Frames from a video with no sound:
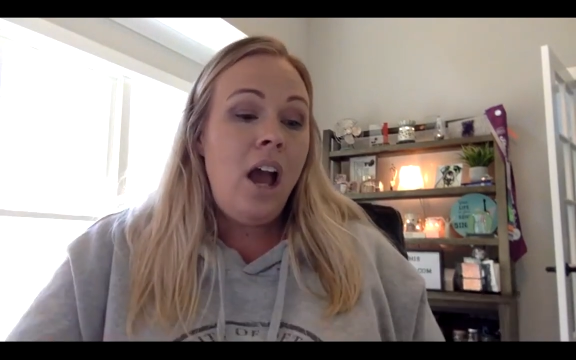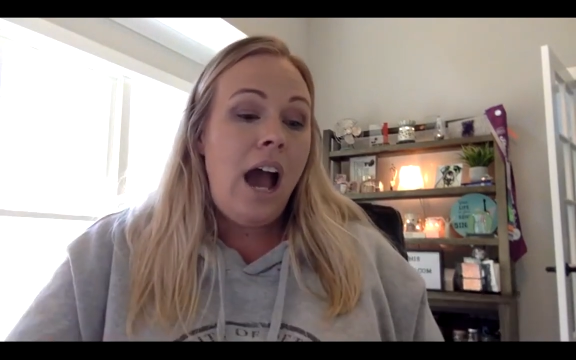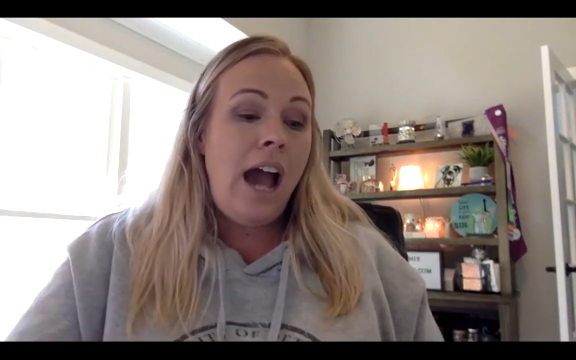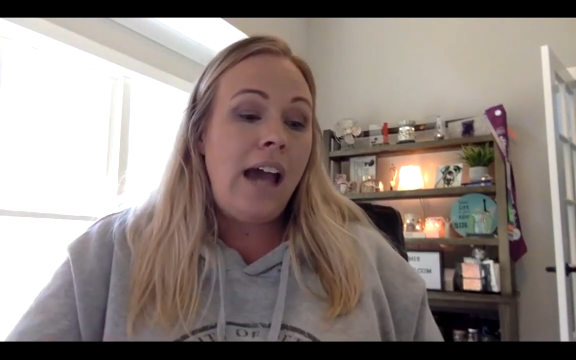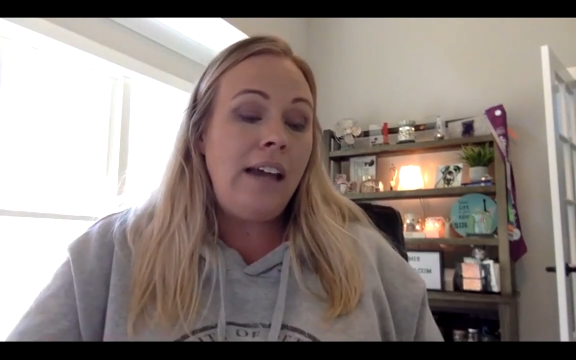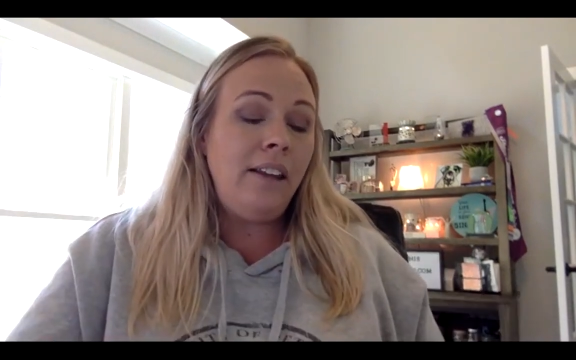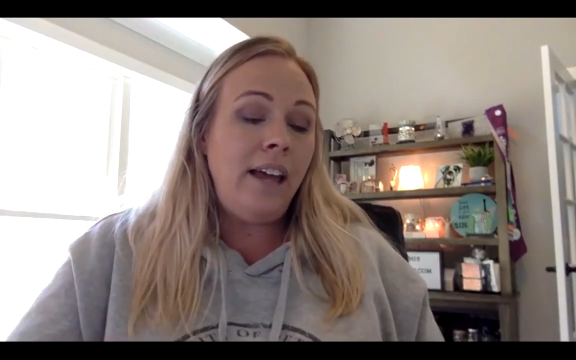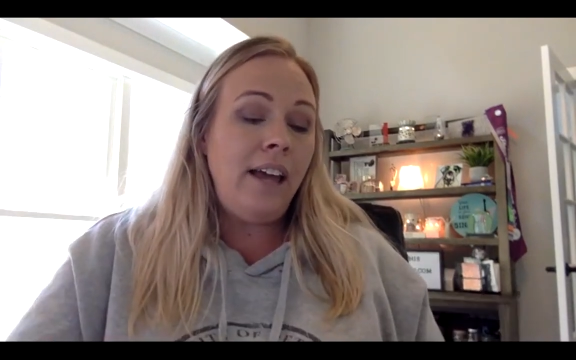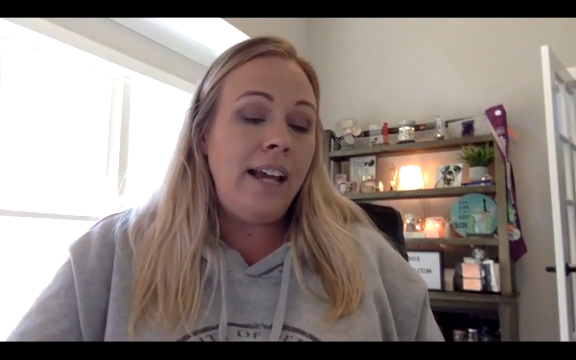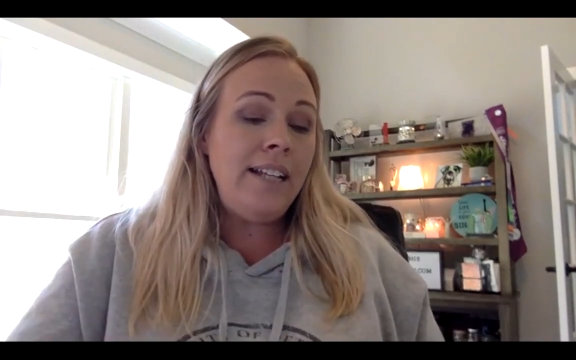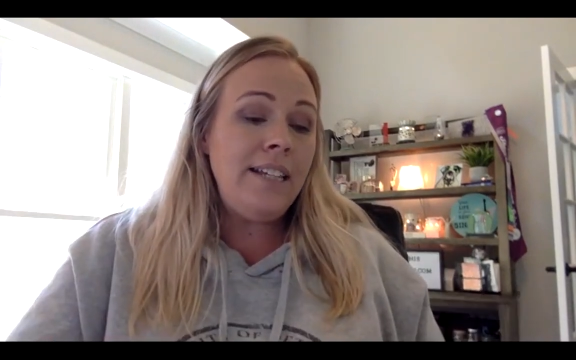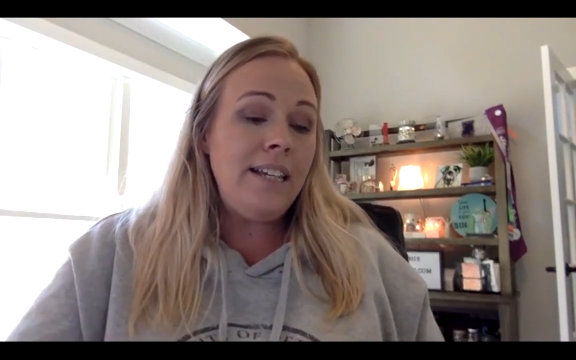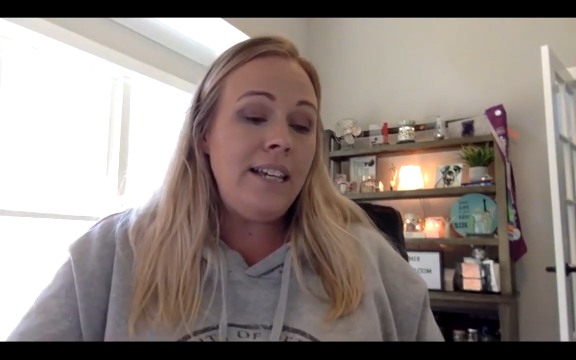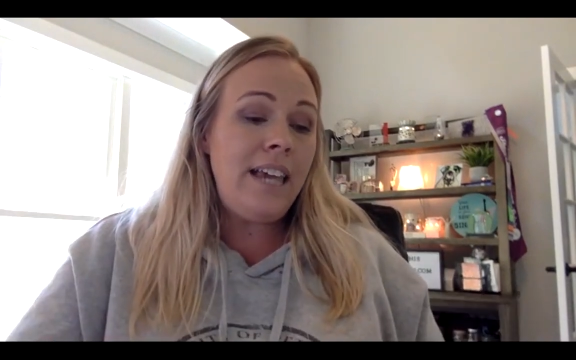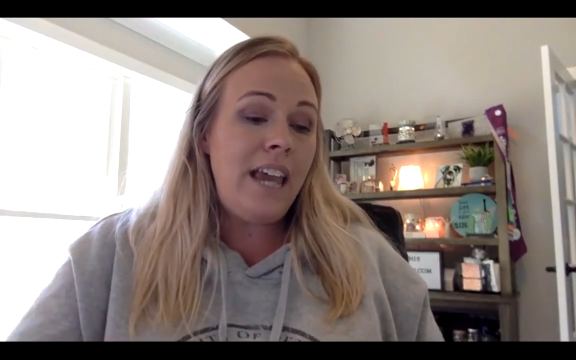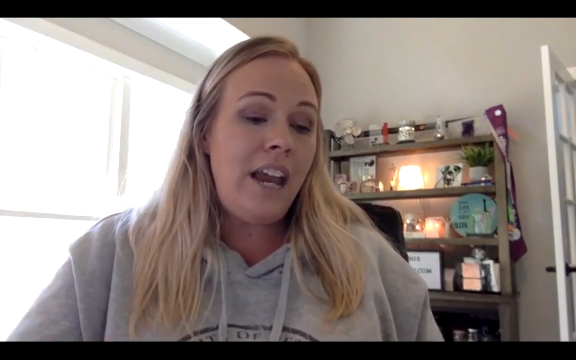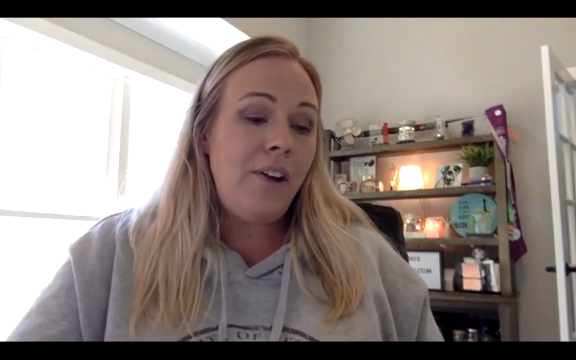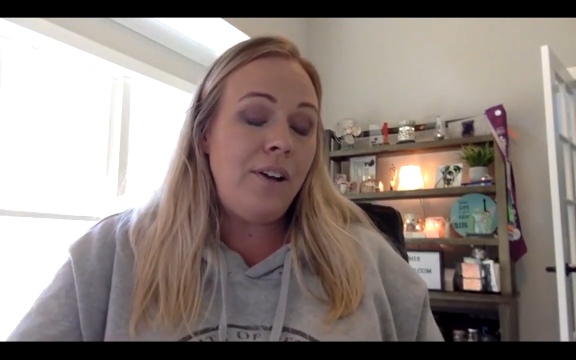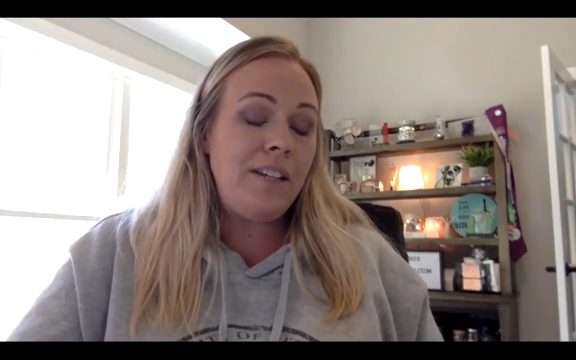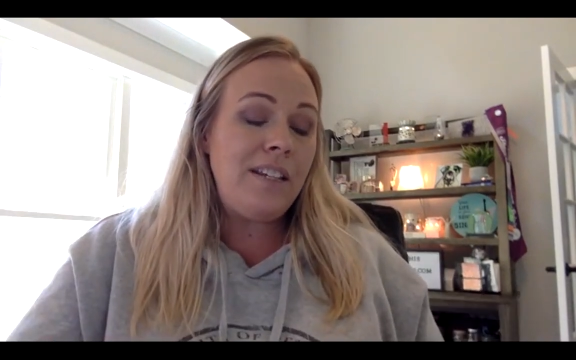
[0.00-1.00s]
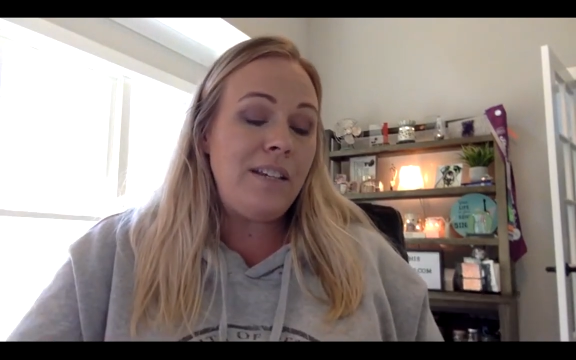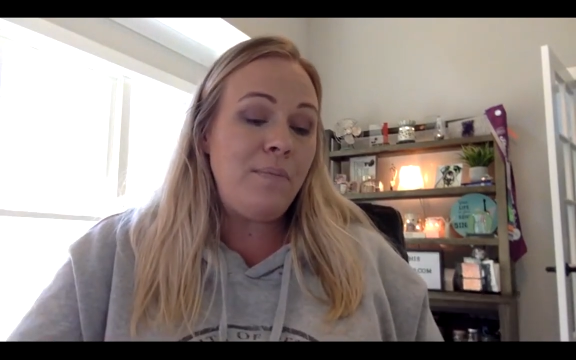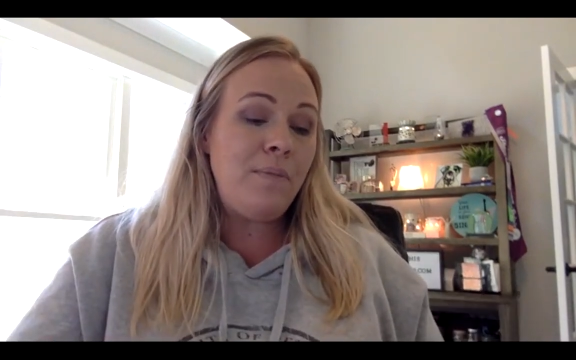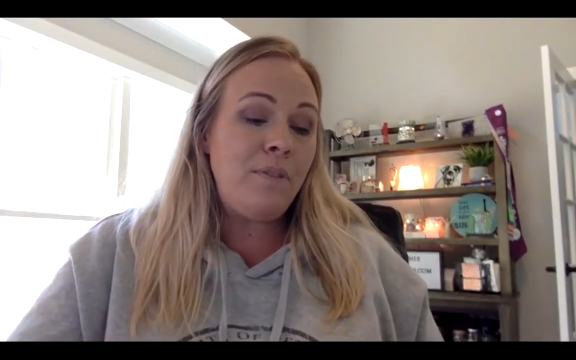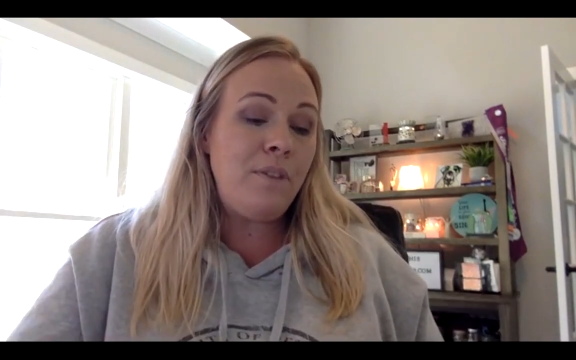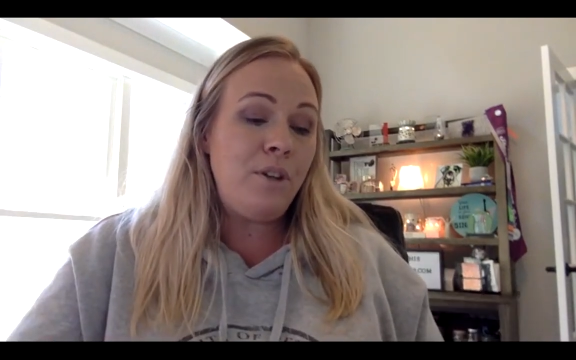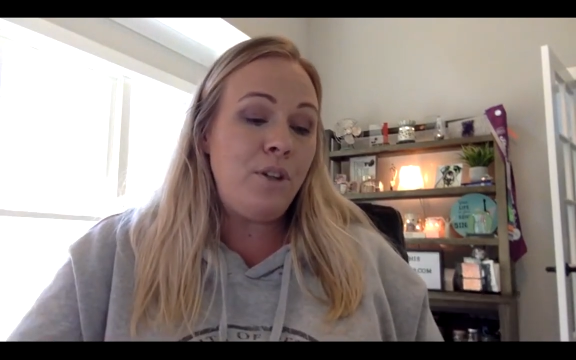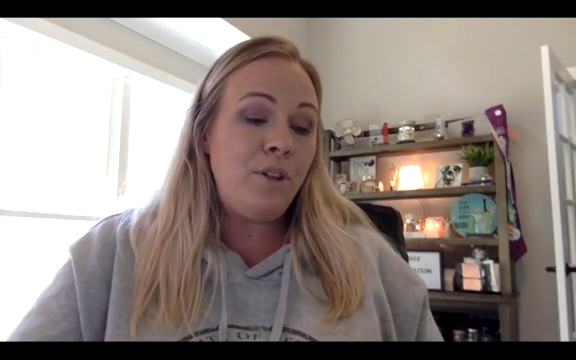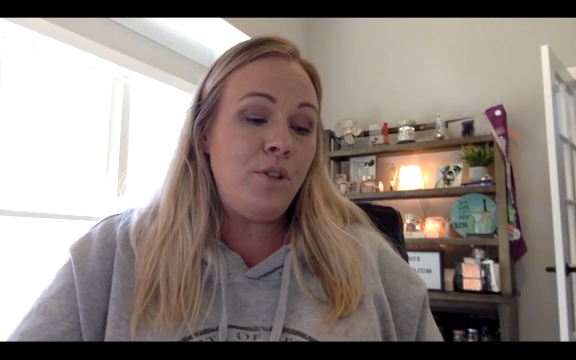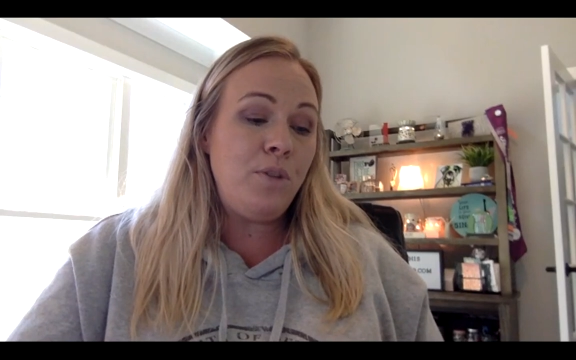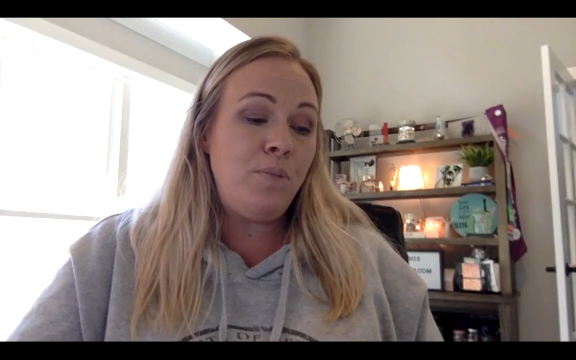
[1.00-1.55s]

I like to carry some of these